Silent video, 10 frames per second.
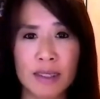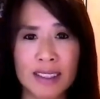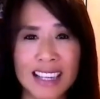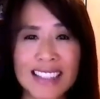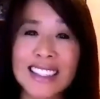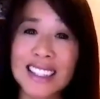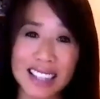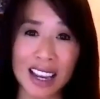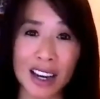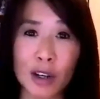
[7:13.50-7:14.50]
That's a
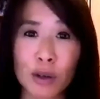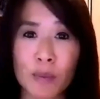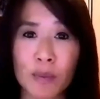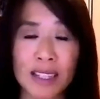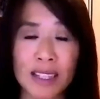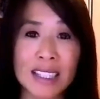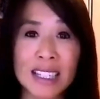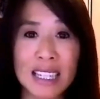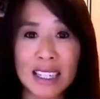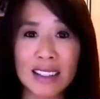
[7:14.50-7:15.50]
desire, that's a
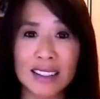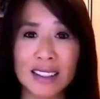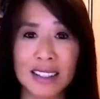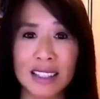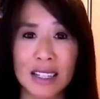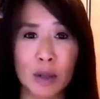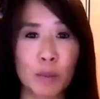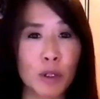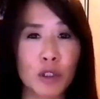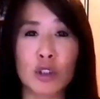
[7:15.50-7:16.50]
need,
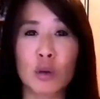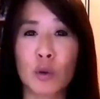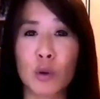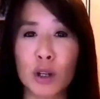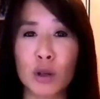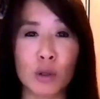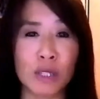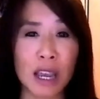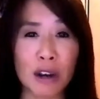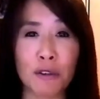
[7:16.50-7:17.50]
but it's so critical, it's
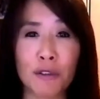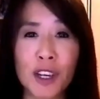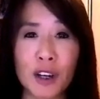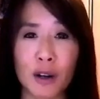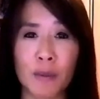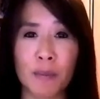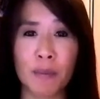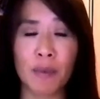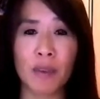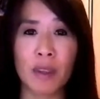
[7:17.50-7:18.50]
out of fear.
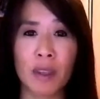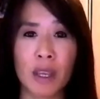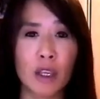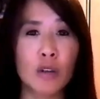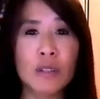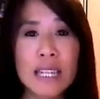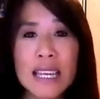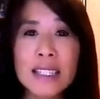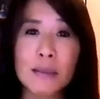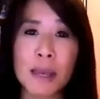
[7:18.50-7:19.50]
You
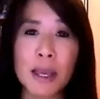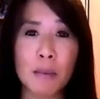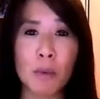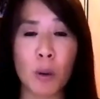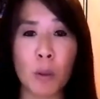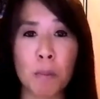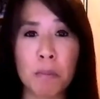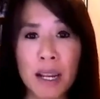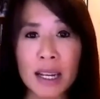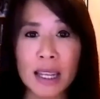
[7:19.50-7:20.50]
need to make more
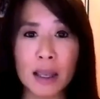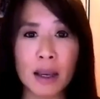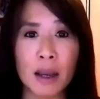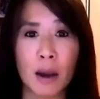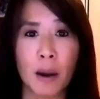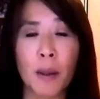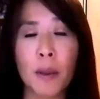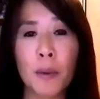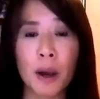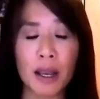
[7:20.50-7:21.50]
money,
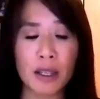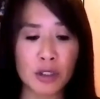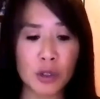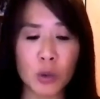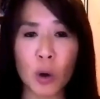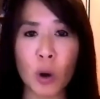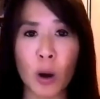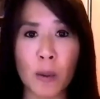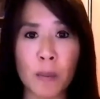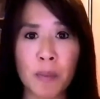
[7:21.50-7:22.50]
otherwise
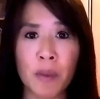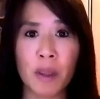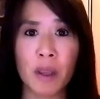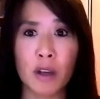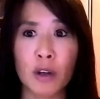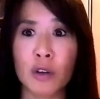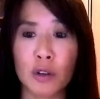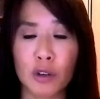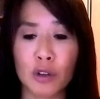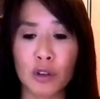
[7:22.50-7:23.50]
you're
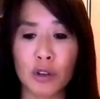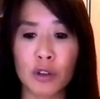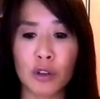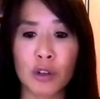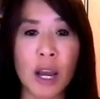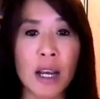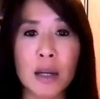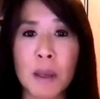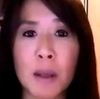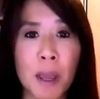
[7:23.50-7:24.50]
not going to
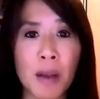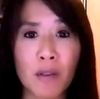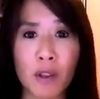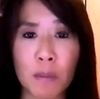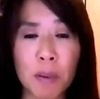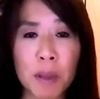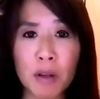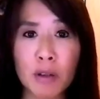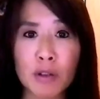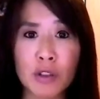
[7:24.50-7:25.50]
be able to pay for the
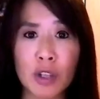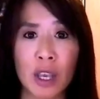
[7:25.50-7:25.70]
bills.